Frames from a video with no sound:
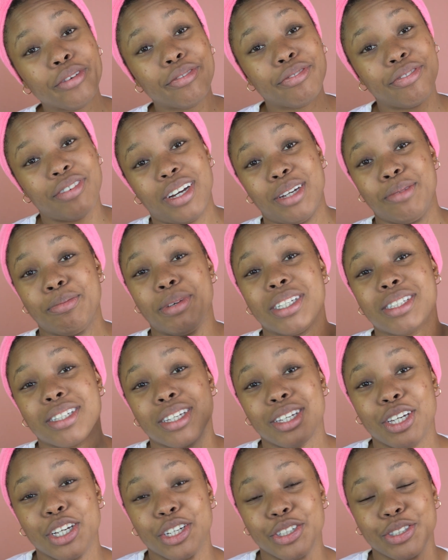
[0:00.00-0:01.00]
find my
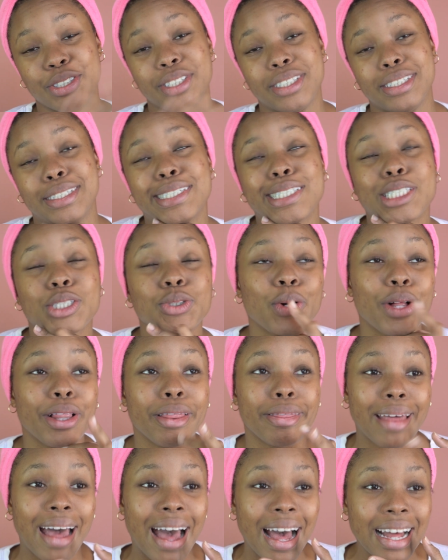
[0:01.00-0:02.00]
skincare routine is
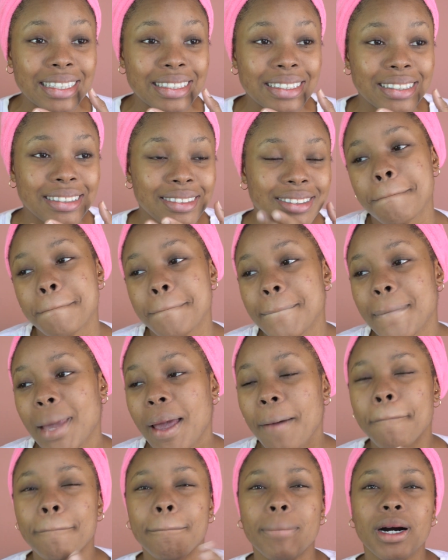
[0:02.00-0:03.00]
all that,
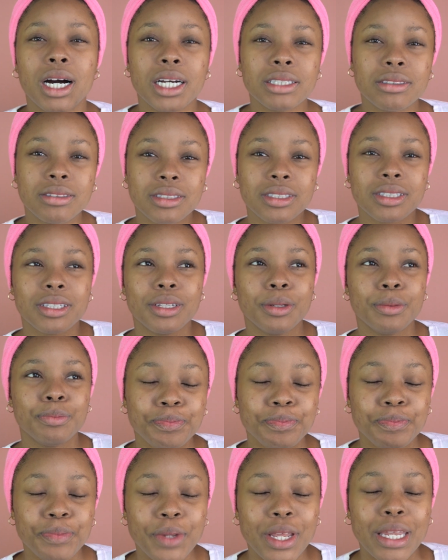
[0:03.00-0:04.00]
but
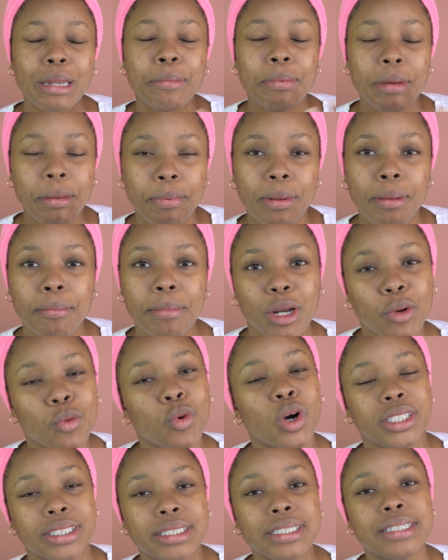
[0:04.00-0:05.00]
the people been
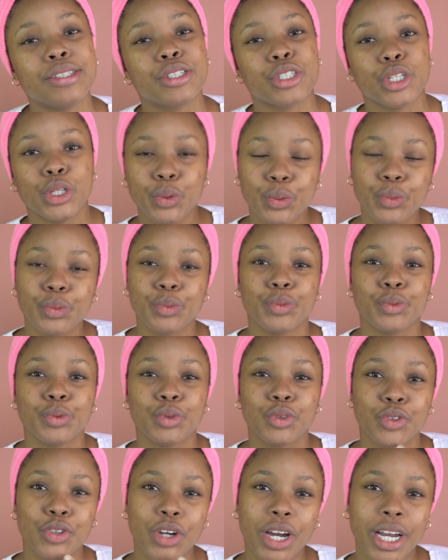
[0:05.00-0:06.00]
wanting to know,
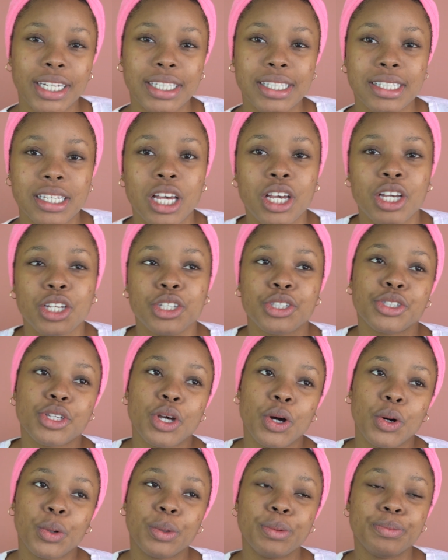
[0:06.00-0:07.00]
right?
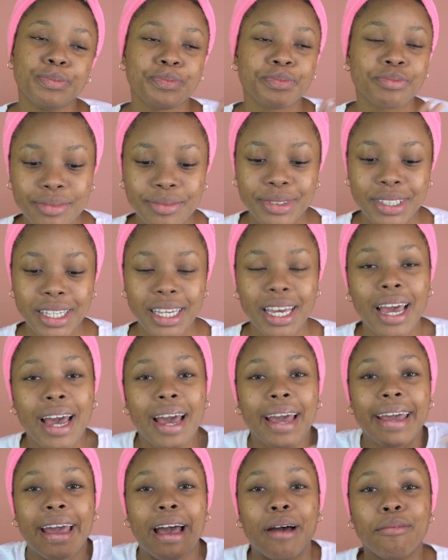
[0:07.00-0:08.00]
So here
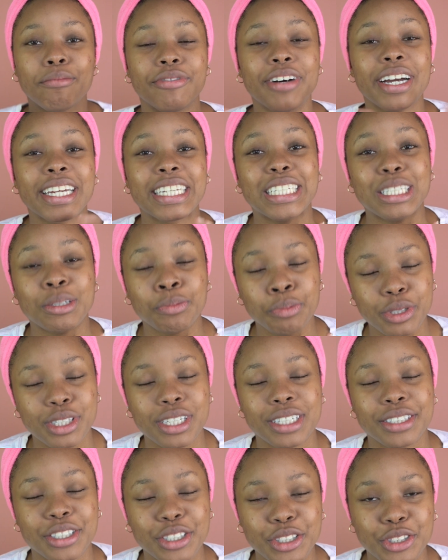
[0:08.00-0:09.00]
I am finally
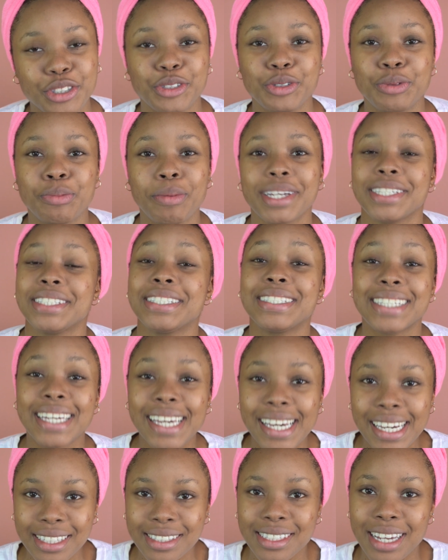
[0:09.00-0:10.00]
presenting to you my
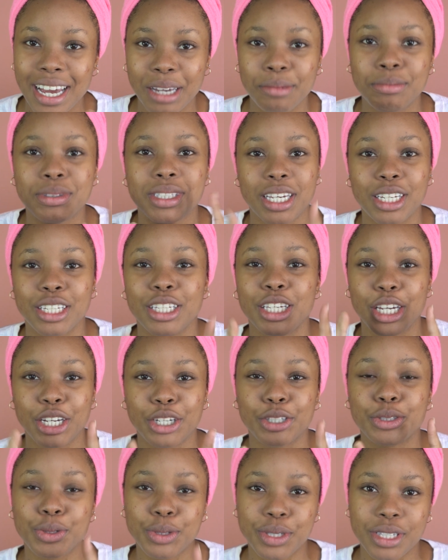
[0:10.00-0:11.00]
daytime
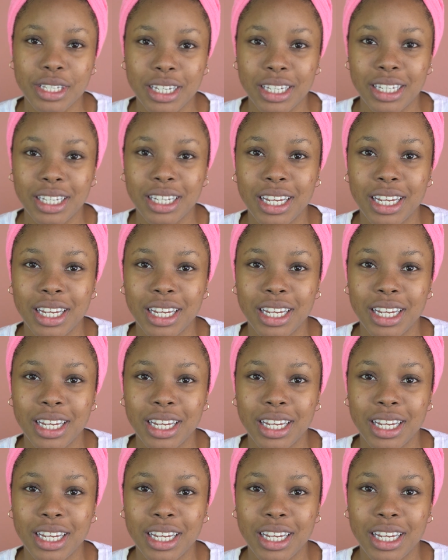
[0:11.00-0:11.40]
skincare routine.